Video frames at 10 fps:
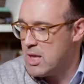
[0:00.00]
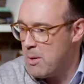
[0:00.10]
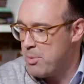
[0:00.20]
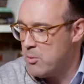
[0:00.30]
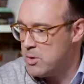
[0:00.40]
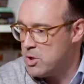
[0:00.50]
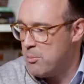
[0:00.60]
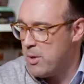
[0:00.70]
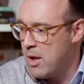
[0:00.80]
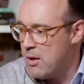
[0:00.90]
is happening with
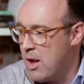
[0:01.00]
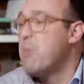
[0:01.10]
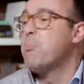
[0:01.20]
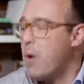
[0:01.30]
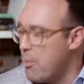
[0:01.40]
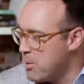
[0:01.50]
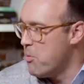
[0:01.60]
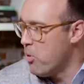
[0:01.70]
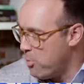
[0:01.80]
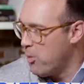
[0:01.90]
Trump? And probably
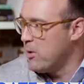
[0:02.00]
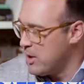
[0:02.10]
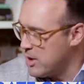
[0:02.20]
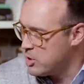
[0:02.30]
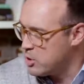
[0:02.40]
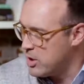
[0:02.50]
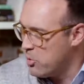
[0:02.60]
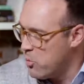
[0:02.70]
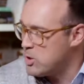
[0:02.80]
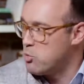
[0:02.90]
more importantly and
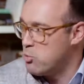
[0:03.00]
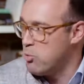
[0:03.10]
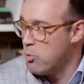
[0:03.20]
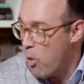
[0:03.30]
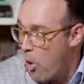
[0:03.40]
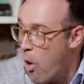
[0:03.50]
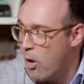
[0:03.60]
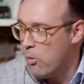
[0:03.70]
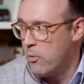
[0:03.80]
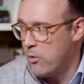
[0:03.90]
interesting, what's
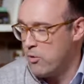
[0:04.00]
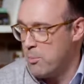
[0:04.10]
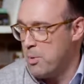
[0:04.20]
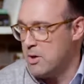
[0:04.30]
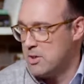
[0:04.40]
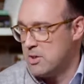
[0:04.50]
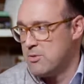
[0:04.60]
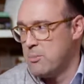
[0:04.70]
wrong with those comparisons